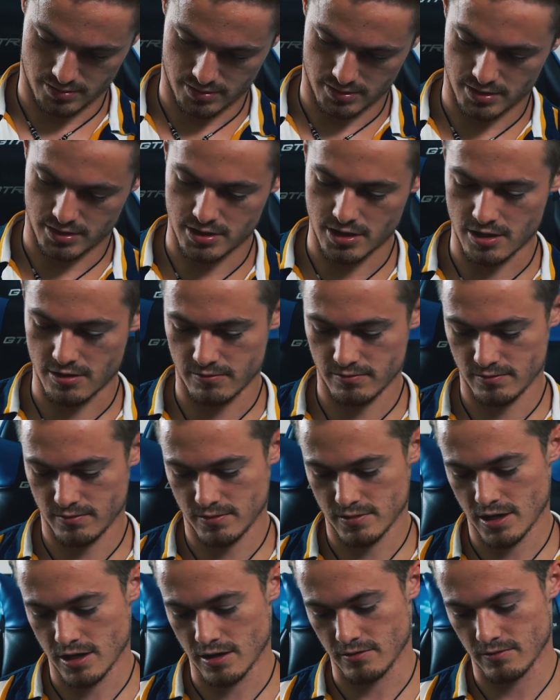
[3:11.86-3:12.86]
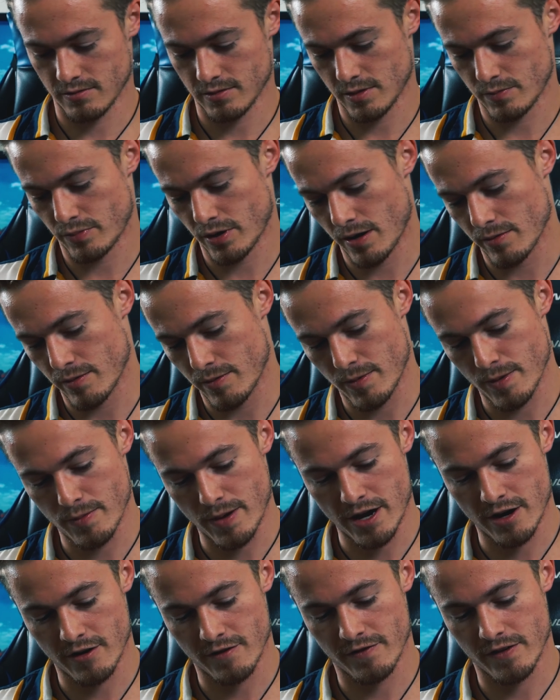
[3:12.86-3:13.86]
So it'll probably be
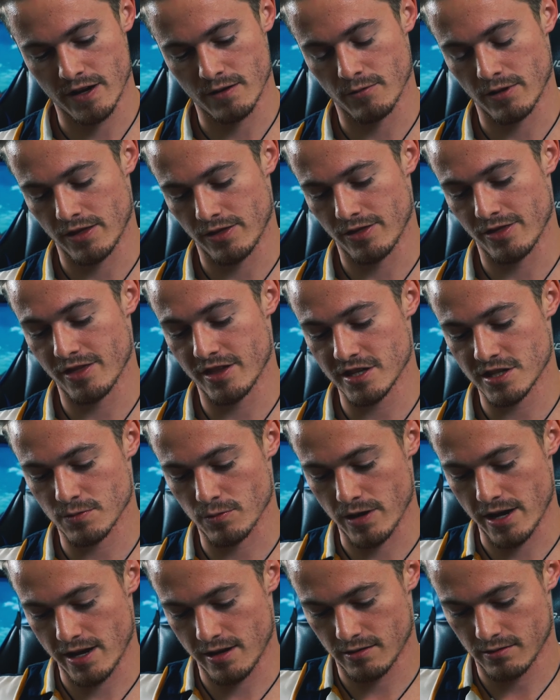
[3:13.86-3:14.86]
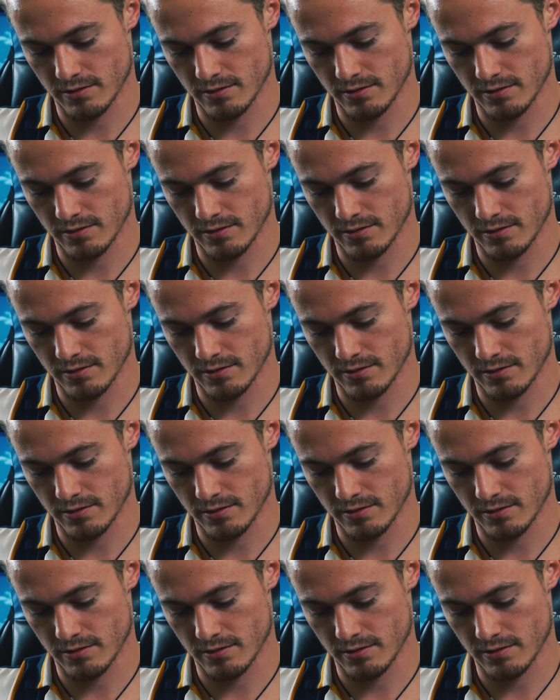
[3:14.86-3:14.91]
better if I went this way.